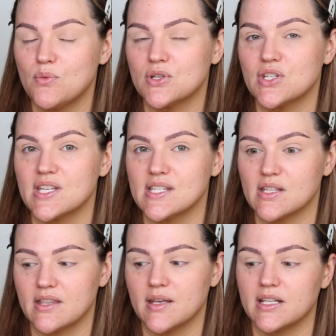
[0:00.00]
which is
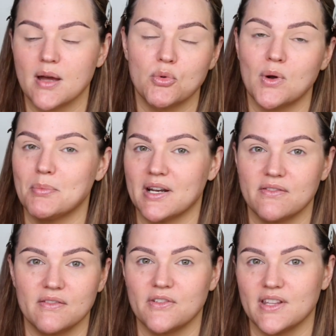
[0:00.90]
the number one
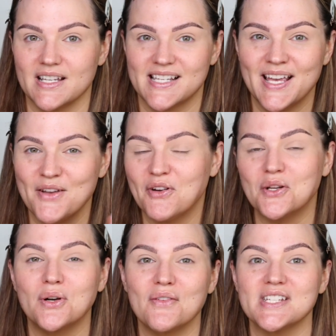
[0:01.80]
benefit for this. If I
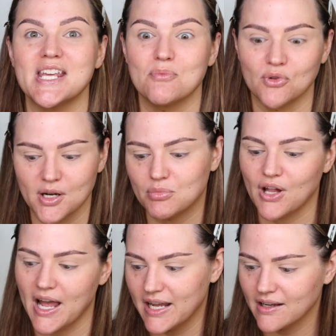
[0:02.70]
don't have to keep
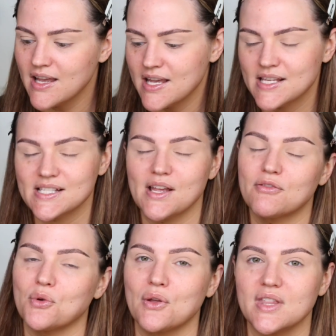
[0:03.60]
reapplying
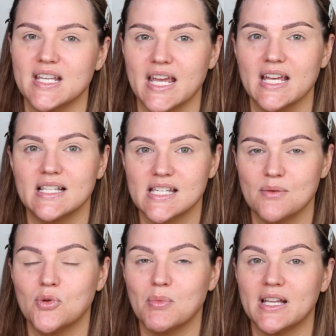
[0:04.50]
stuff throughout the day, it's
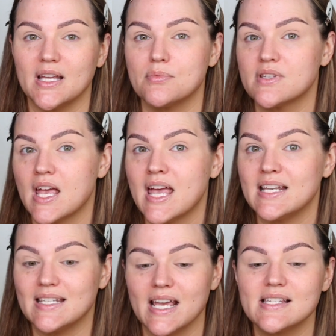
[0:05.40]
keeping my lips
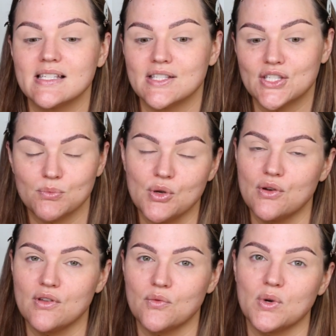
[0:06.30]
nice and
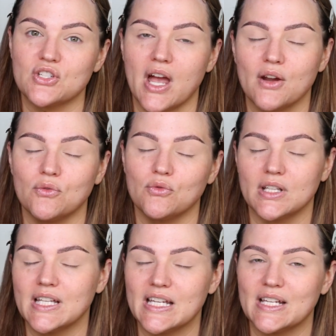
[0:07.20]
smooth, which I
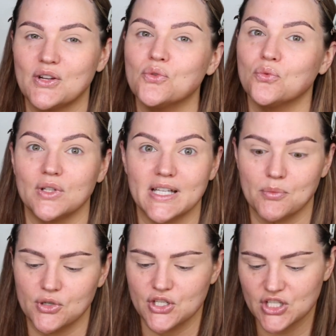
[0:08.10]
really, really
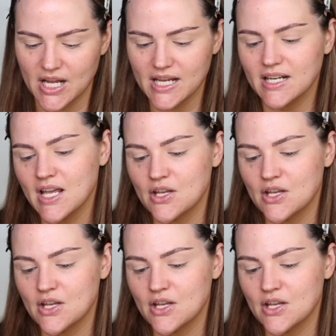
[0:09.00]
appreciate.